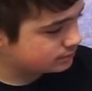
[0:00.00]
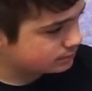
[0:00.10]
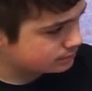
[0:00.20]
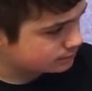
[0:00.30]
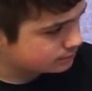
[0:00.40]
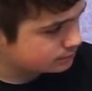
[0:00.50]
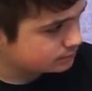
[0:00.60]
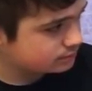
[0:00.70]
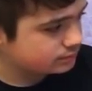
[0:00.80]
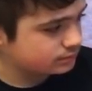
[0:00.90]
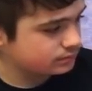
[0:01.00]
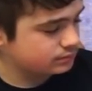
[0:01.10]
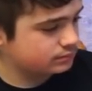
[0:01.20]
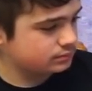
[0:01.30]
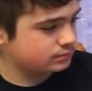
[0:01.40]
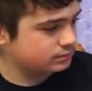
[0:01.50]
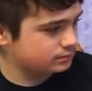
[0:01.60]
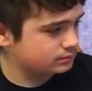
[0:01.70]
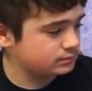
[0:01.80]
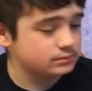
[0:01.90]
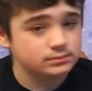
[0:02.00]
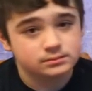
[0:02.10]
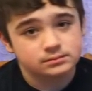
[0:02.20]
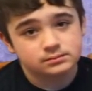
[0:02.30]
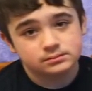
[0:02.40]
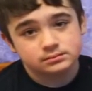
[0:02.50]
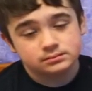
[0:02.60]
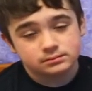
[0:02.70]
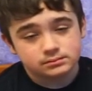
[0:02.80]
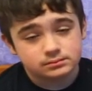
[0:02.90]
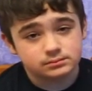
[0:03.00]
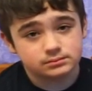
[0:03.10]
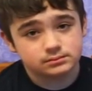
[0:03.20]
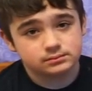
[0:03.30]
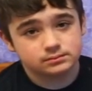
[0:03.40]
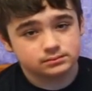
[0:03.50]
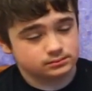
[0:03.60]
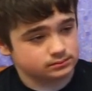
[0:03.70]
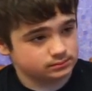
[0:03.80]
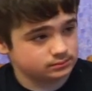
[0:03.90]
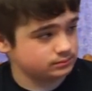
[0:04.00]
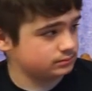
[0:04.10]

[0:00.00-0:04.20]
This person isn't speaking.